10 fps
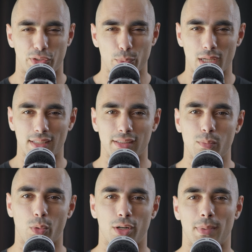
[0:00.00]
you want to learn
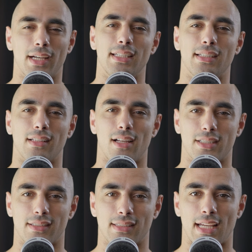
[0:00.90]
more about
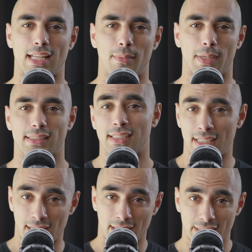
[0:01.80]
ecological dynamics,
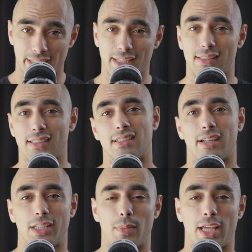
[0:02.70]
check out this
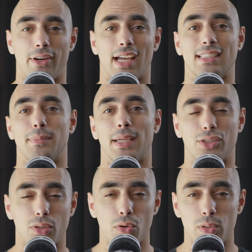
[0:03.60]
documentary I spent
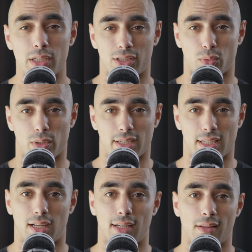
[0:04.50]
2 years working
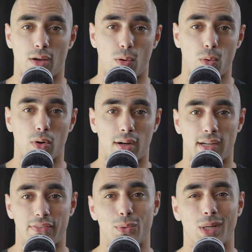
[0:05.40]
on. Or
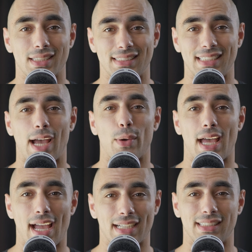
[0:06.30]
if you want to see how it
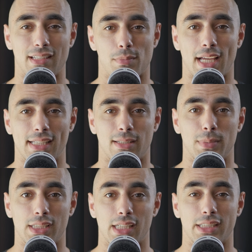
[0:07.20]
actually applies to
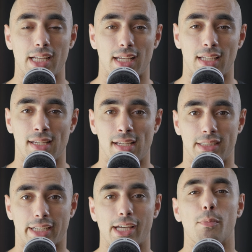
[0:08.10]
BJJ,
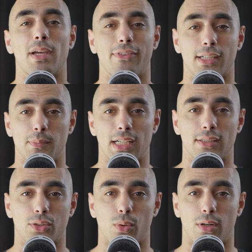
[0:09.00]
check out my
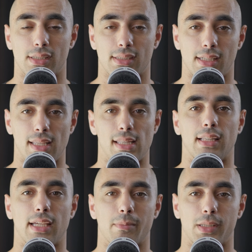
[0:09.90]
fundamentals course in the
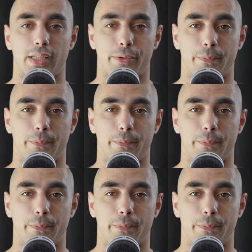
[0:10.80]
link below.